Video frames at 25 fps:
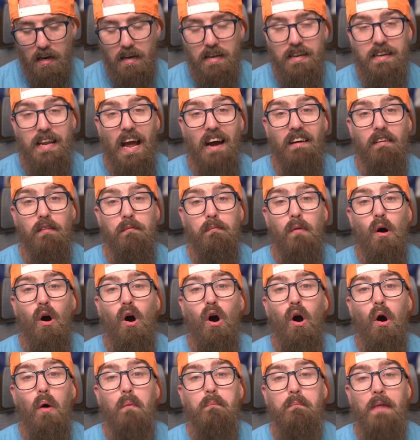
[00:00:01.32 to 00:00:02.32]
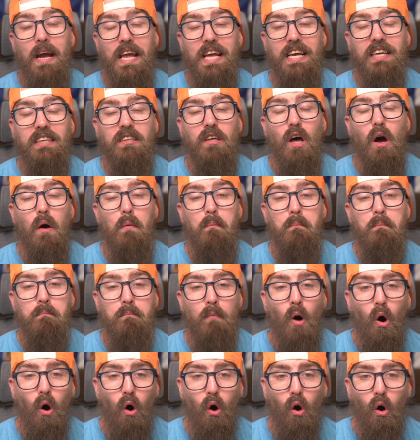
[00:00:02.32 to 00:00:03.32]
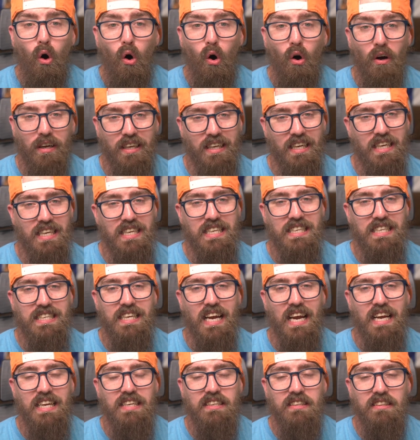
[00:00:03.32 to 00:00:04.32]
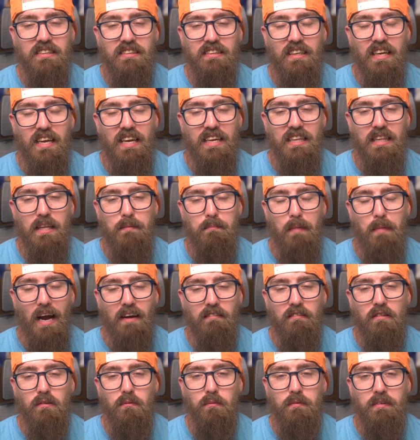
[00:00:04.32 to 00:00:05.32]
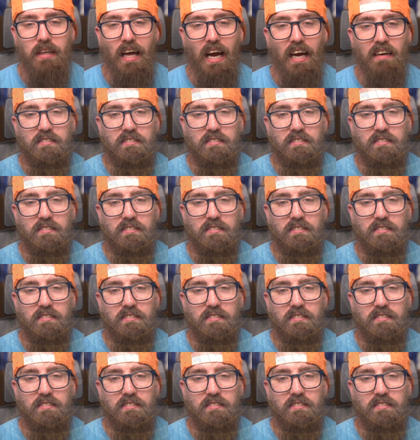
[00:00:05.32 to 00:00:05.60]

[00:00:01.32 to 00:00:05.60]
Darren Moore makes more key changes in the backroom staff.